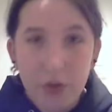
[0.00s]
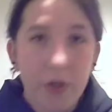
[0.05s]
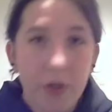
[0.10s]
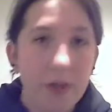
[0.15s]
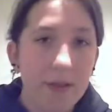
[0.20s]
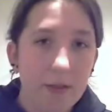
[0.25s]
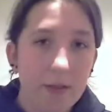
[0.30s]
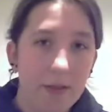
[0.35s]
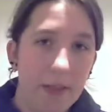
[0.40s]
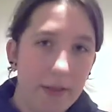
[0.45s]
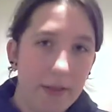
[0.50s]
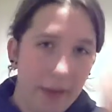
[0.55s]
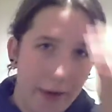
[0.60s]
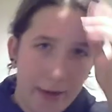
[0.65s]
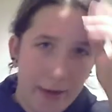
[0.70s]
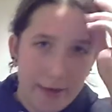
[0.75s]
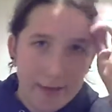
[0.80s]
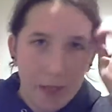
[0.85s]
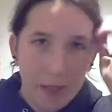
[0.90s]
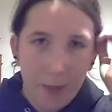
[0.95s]
So you can sit
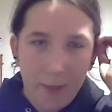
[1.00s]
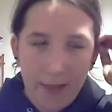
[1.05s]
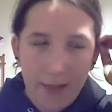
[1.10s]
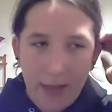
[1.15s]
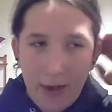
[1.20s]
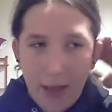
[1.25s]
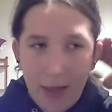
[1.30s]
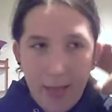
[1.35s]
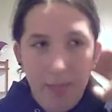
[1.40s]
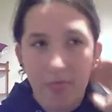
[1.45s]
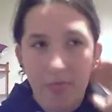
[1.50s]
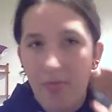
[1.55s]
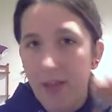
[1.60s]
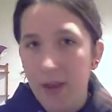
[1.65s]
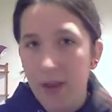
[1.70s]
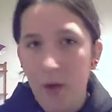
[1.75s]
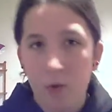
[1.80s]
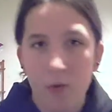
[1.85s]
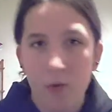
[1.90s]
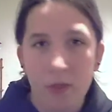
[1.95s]
there and tell me that
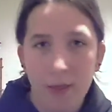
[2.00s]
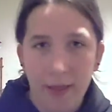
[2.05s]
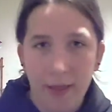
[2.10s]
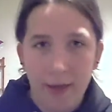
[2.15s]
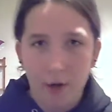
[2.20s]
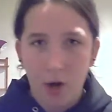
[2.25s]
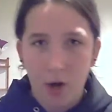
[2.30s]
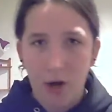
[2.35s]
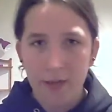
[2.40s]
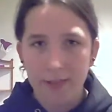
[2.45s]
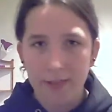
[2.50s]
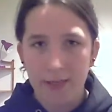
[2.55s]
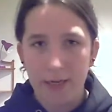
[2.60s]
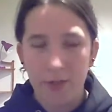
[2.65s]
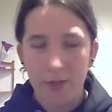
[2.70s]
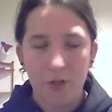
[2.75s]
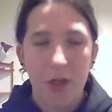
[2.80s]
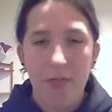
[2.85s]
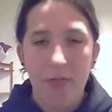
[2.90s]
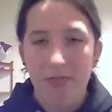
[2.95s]
they don't look like
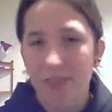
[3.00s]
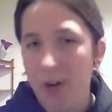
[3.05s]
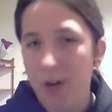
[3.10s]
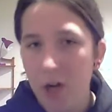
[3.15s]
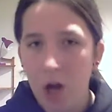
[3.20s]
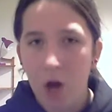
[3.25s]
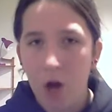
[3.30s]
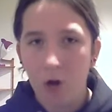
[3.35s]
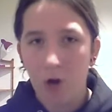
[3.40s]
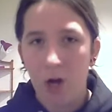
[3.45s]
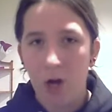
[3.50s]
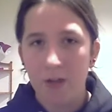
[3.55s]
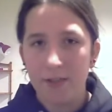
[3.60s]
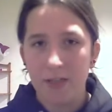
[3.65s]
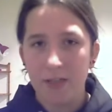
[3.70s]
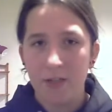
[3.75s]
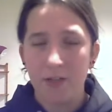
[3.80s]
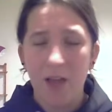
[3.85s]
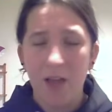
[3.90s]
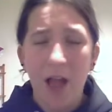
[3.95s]
crosshairs. They're not
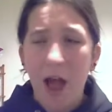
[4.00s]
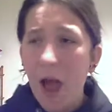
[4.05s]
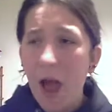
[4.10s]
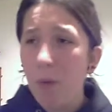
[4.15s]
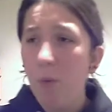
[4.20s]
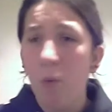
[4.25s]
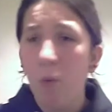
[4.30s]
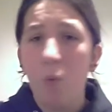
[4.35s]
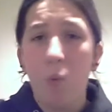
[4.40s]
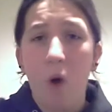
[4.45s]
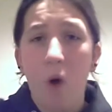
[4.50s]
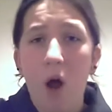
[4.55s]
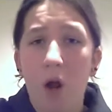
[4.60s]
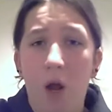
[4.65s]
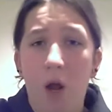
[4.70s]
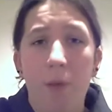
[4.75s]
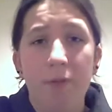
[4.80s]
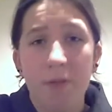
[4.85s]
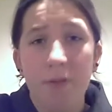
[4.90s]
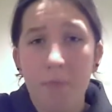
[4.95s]
crosshairs. I will
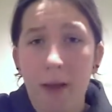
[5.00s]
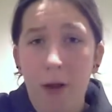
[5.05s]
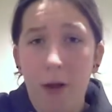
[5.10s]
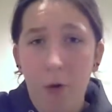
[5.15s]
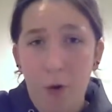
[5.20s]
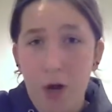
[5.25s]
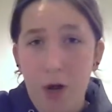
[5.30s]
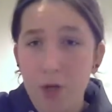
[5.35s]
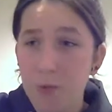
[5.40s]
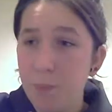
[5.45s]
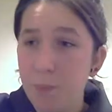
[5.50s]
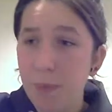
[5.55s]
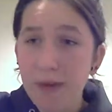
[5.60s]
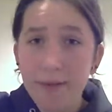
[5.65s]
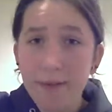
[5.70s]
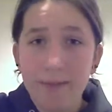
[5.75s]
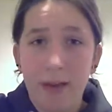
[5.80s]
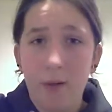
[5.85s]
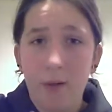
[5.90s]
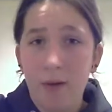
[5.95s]
walk up to my garage,
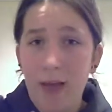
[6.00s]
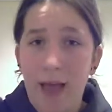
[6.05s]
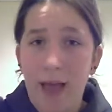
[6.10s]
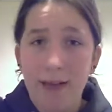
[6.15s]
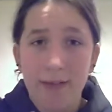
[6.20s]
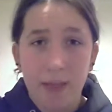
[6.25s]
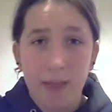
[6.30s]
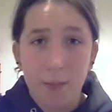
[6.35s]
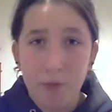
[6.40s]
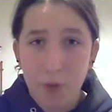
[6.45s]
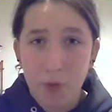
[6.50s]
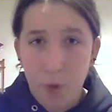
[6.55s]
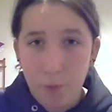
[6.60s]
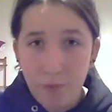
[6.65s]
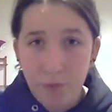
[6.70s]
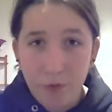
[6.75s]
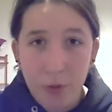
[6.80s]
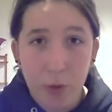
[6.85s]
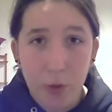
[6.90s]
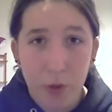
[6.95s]
bring down a goddamn
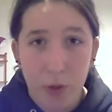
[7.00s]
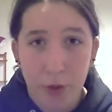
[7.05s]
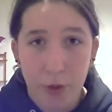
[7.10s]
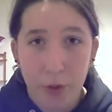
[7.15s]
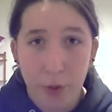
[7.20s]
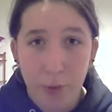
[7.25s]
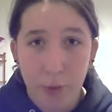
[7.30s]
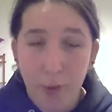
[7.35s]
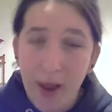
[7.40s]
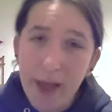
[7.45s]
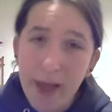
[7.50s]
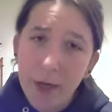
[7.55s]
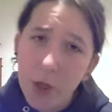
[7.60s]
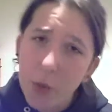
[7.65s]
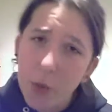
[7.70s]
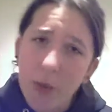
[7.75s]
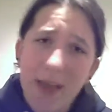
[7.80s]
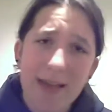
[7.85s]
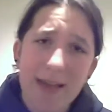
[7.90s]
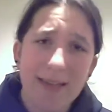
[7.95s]
scope for you to look through,
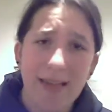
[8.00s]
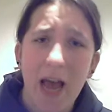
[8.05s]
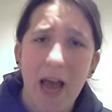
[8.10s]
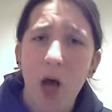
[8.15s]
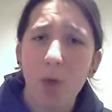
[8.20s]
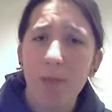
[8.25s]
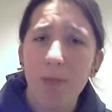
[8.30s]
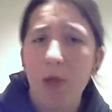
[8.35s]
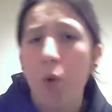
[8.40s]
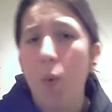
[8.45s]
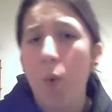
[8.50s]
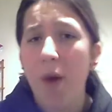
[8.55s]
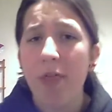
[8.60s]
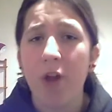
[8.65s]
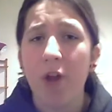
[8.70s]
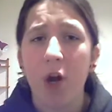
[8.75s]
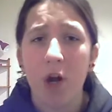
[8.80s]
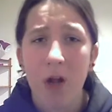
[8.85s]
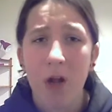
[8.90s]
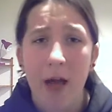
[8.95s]
and you can tell me
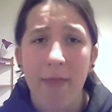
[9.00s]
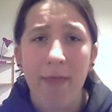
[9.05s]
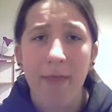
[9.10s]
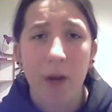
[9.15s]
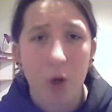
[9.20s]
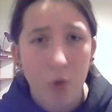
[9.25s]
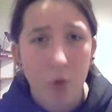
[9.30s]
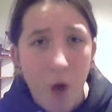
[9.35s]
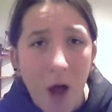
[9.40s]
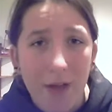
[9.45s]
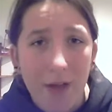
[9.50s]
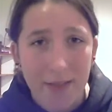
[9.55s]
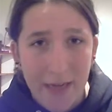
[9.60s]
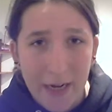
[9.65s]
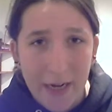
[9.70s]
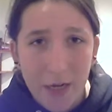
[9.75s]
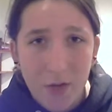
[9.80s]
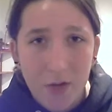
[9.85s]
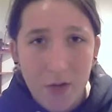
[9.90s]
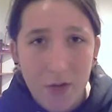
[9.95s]
whether or not they're
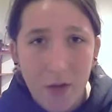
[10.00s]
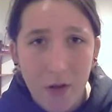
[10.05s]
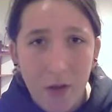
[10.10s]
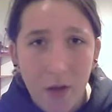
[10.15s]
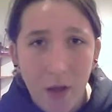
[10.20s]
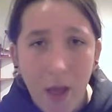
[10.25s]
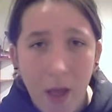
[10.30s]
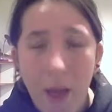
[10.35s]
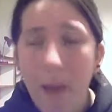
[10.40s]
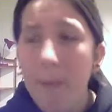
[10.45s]
crosshairs.